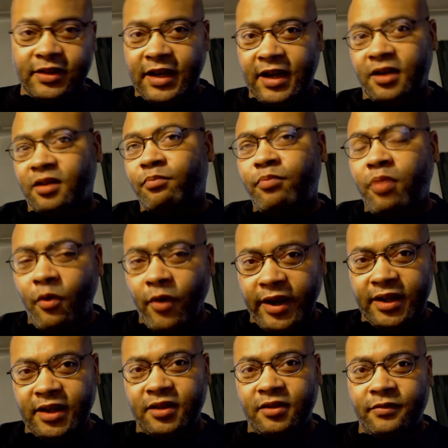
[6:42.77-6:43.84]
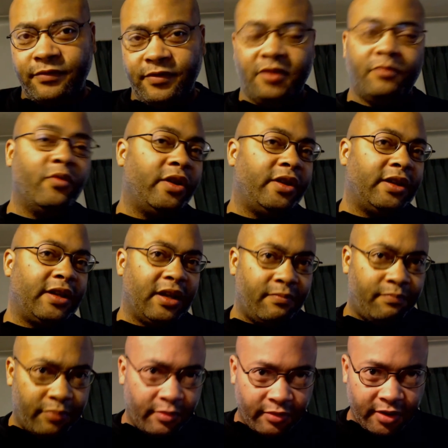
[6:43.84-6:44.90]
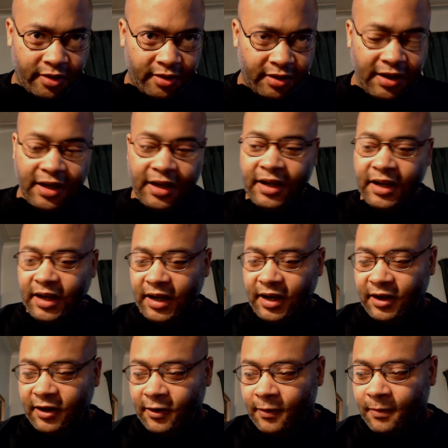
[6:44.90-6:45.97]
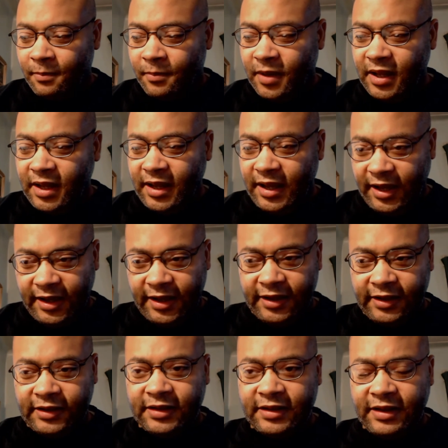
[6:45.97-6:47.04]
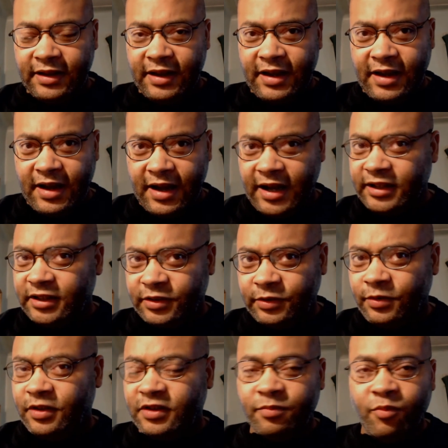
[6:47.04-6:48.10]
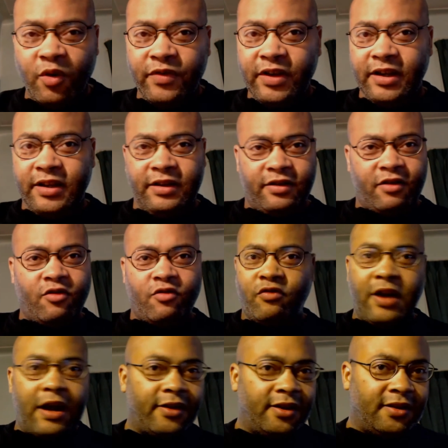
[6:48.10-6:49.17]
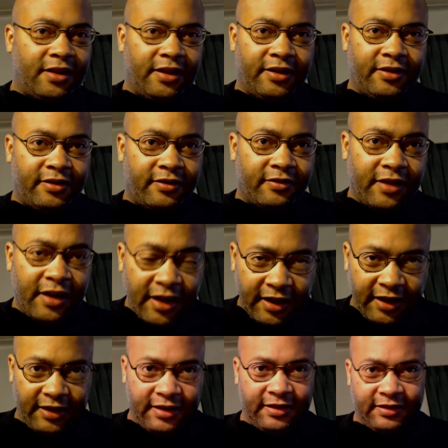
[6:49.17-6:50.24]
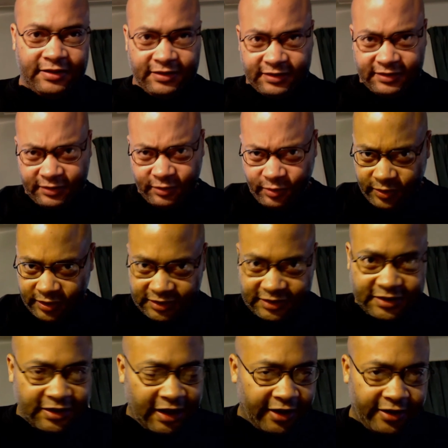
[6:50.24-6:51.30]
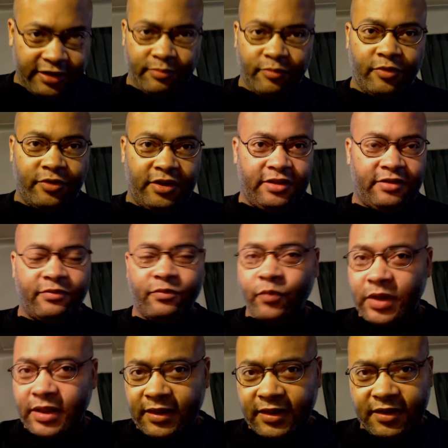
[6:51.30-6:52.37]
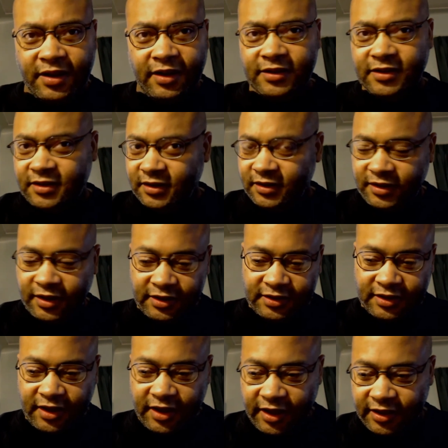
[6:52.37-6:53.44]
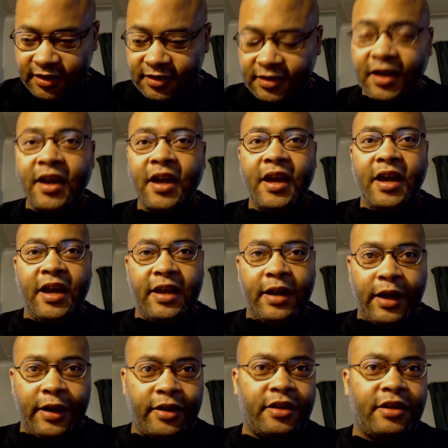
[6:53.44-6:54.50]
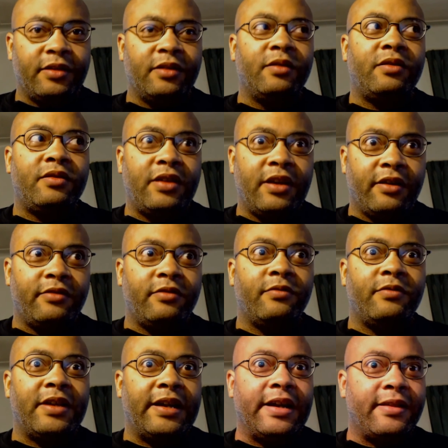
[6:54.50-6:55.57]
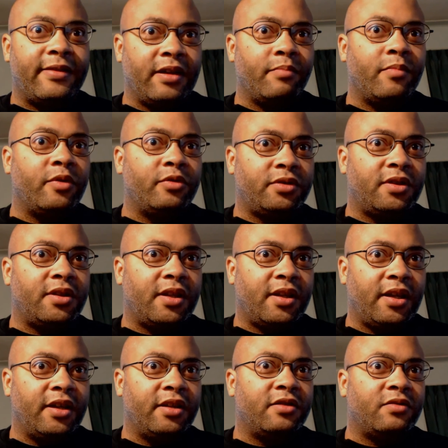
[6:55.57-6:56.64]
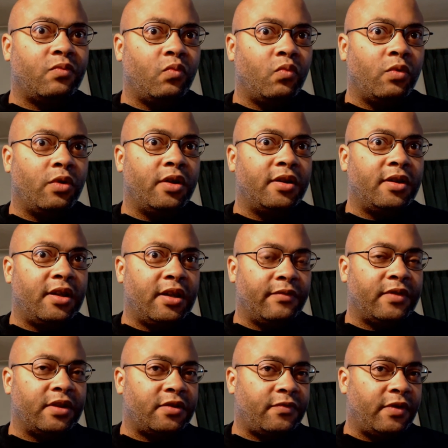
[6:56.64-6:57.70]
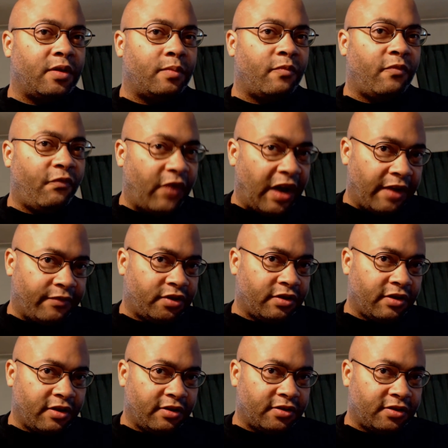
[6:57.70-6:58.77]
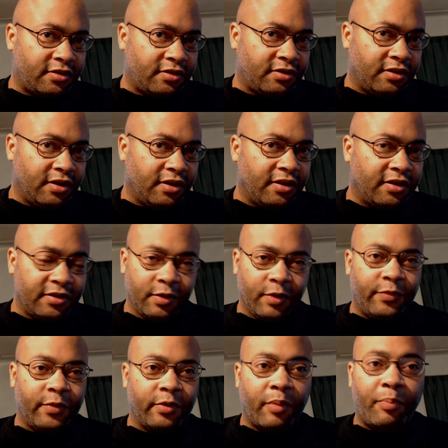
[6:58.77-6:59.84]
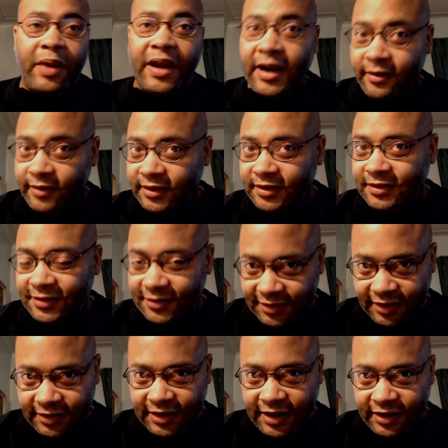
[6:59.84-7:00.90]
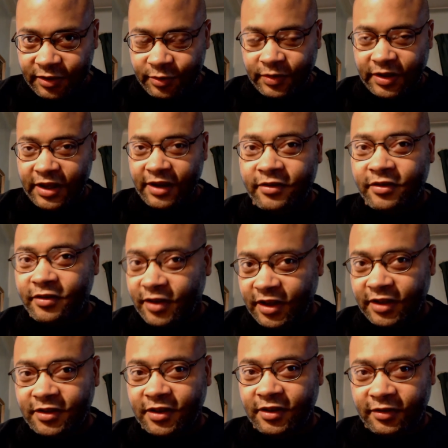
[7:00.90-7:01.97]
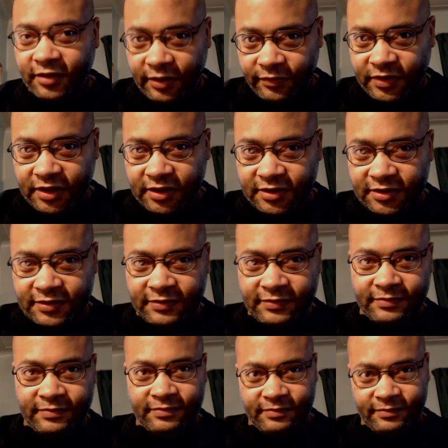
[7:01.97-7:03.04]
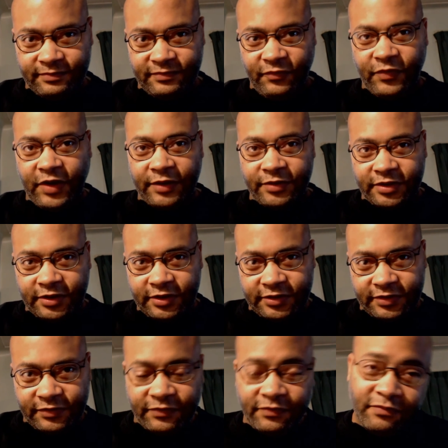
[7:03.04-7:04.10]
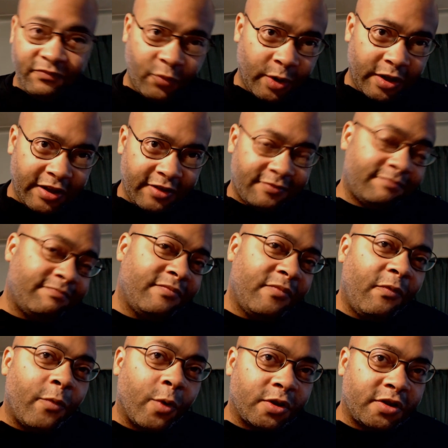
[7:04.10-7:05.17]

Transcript: There's not a point in the film where you get bored. Um, and I saw this movie in a crowded theater and on a Saturday morning with tons and tons of kids. And I can tell you that I think most of the kids would give this film five stars. So if you're a parent, take that account. Your kid's going to love this. Five stars. Four kids.